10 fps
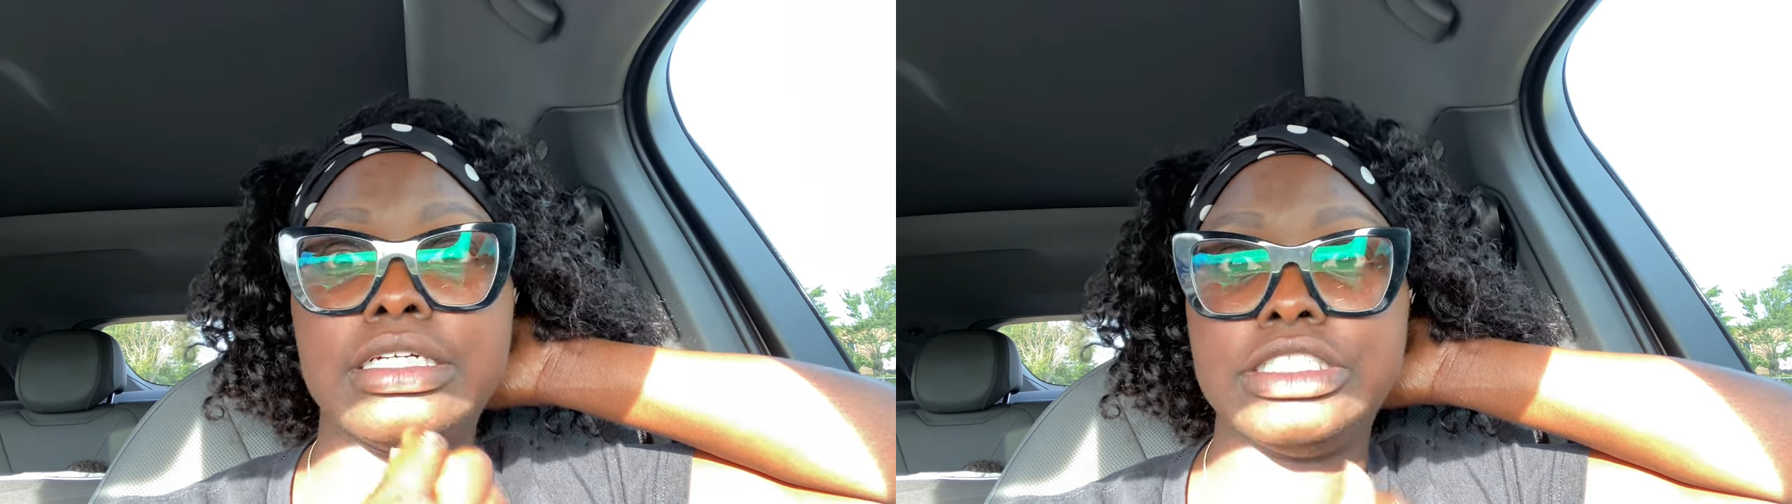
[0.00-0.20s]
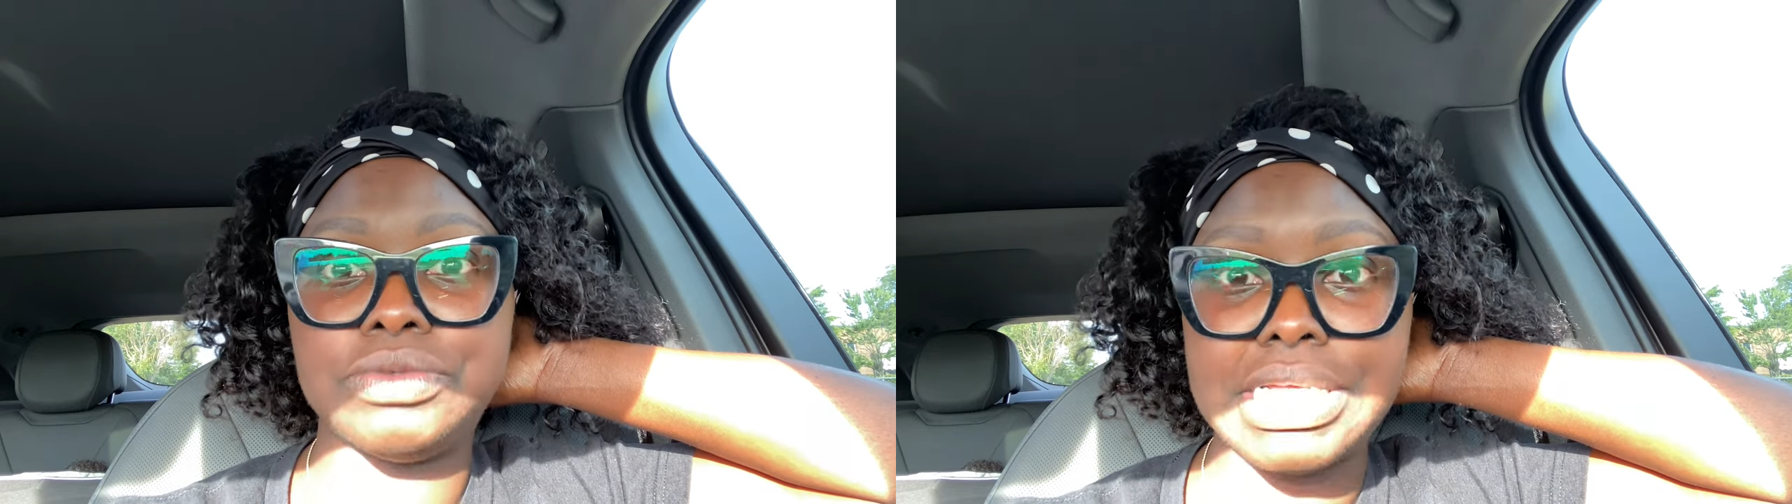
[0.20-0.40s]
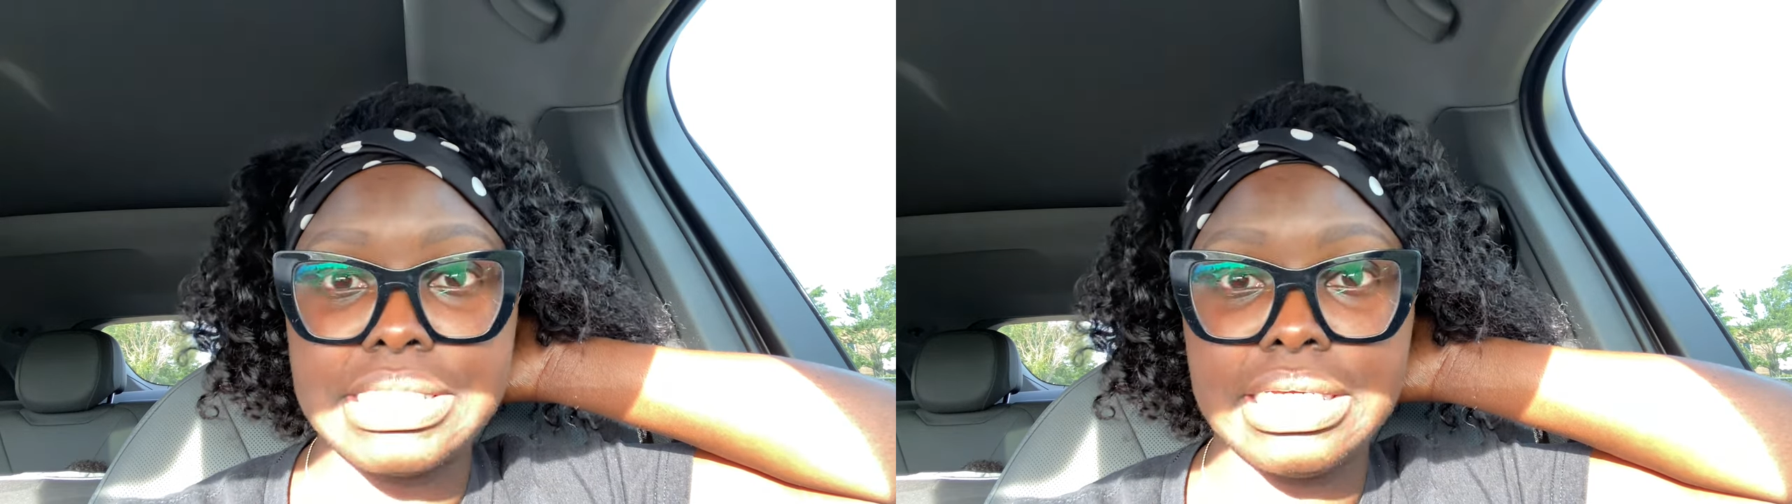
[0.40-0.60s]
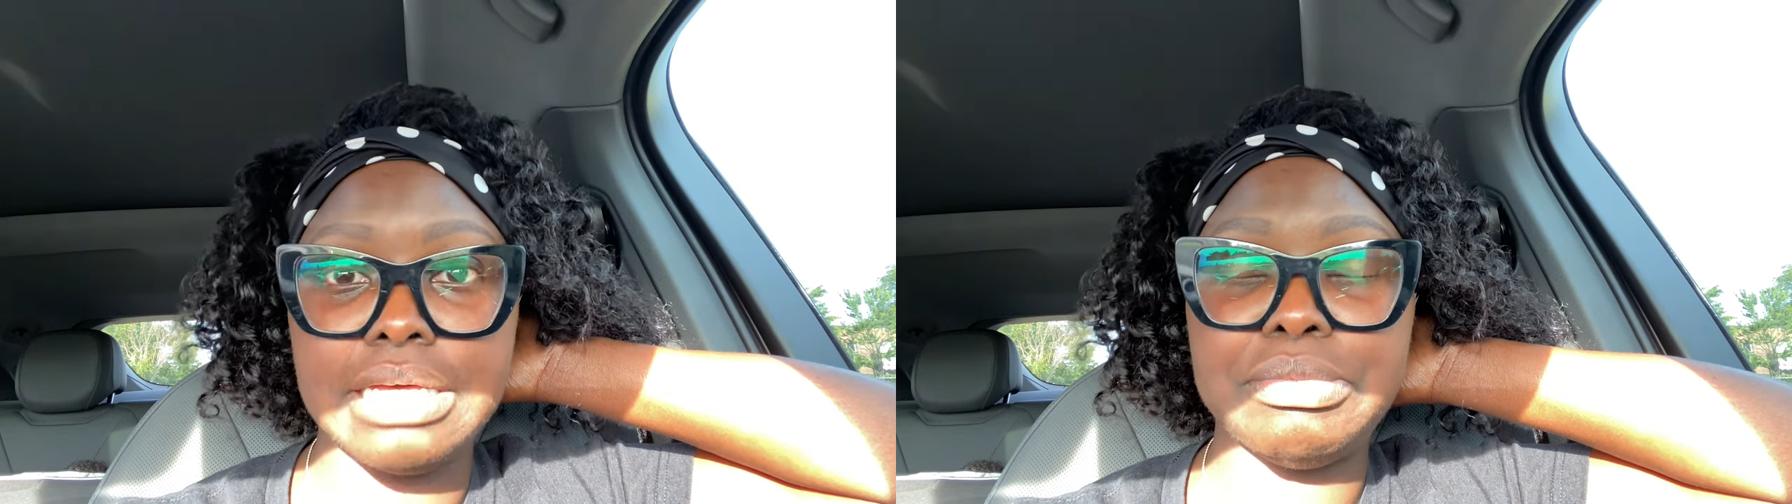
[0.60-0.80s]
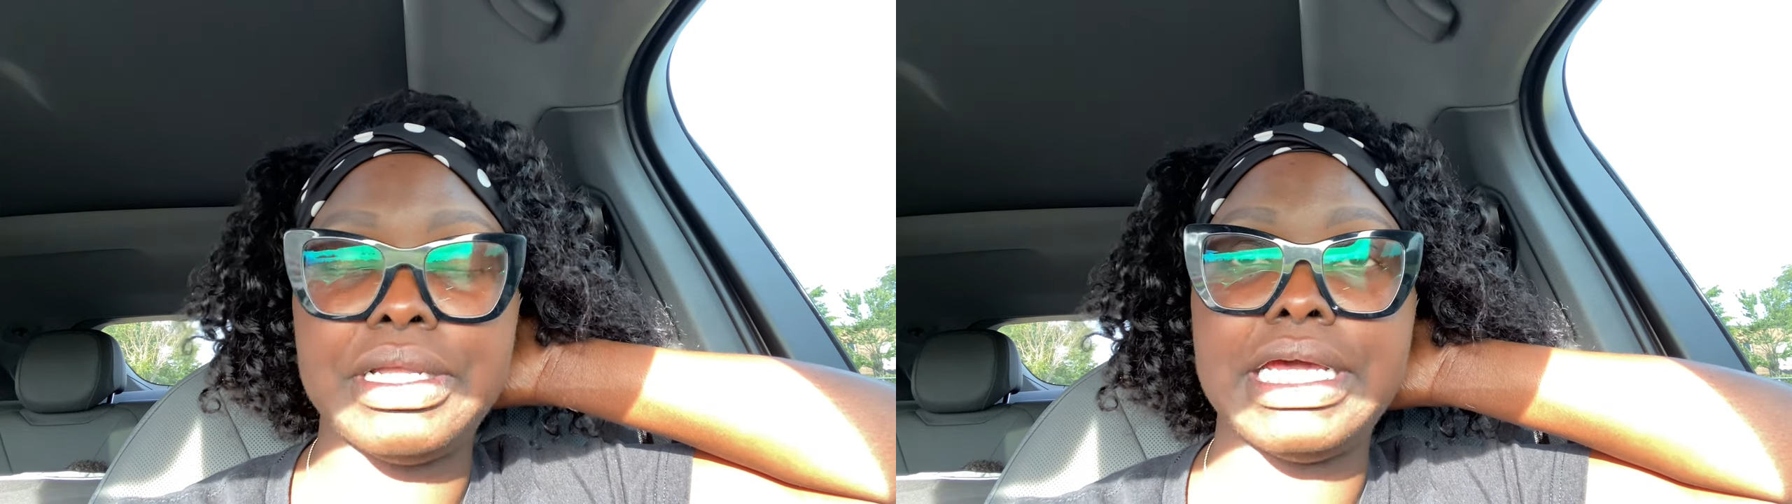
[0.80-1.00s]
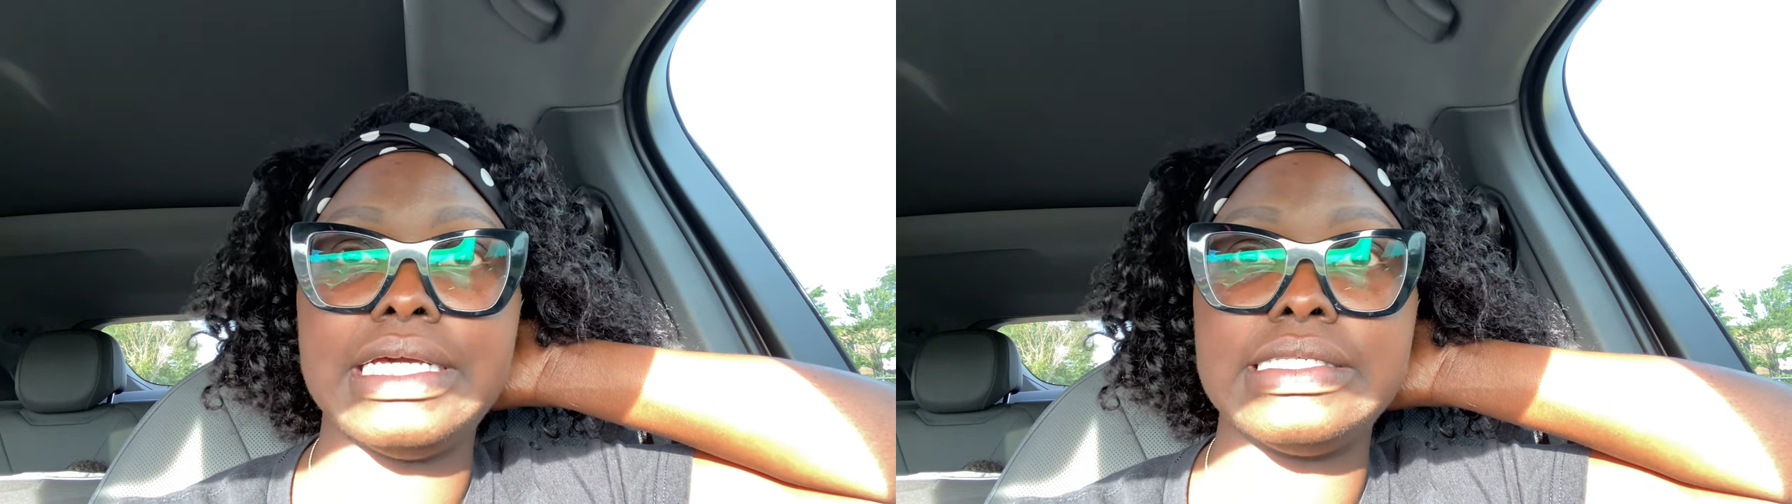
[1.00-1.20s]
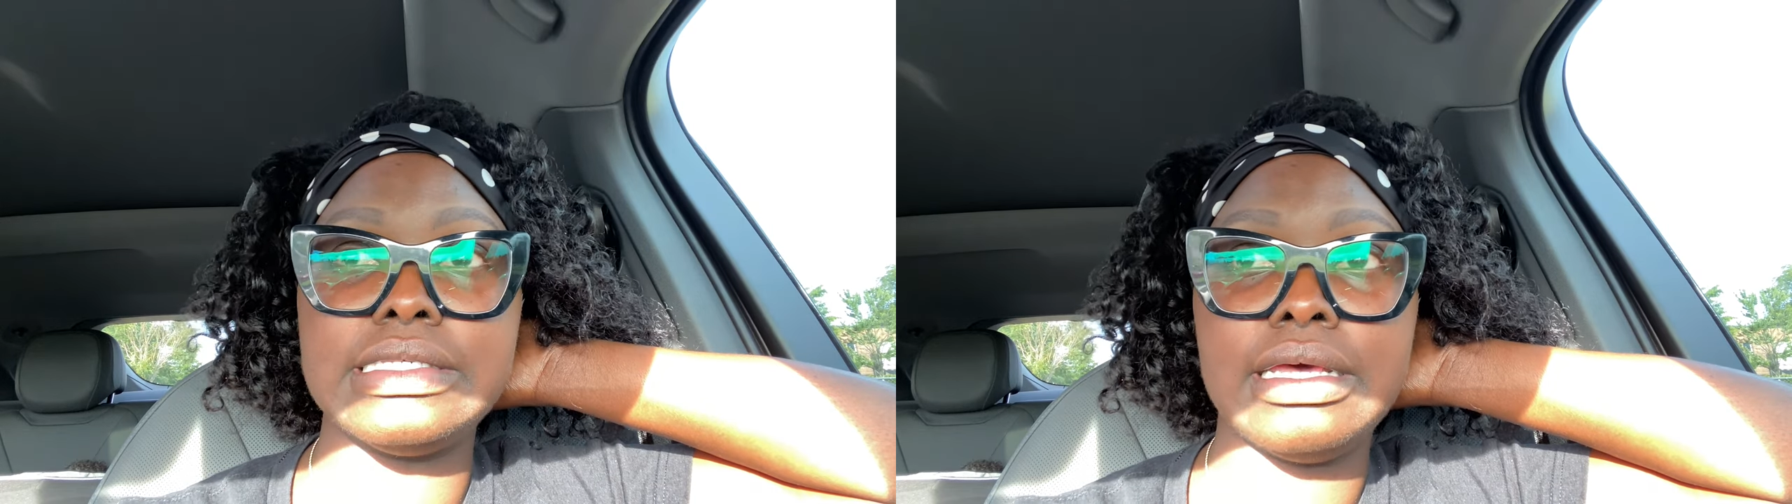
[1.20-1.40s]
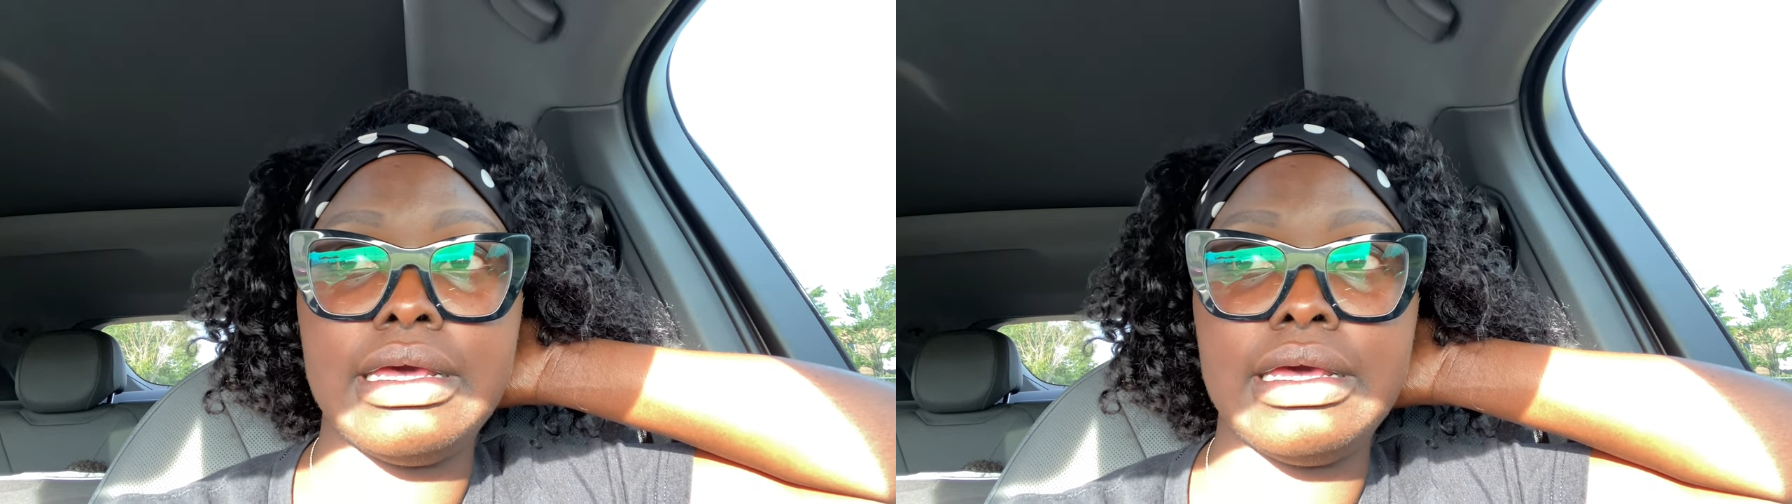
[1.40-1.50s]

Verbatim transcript: good dressing in place